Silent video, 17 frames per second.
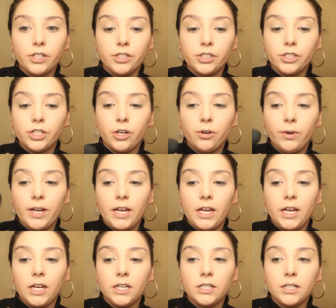and so
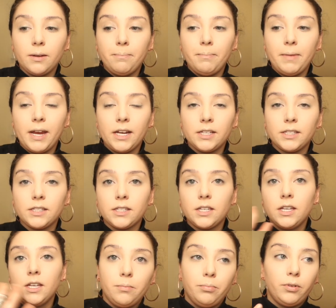it makes
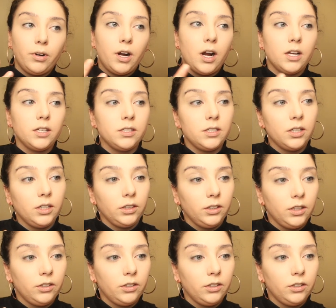the bronzer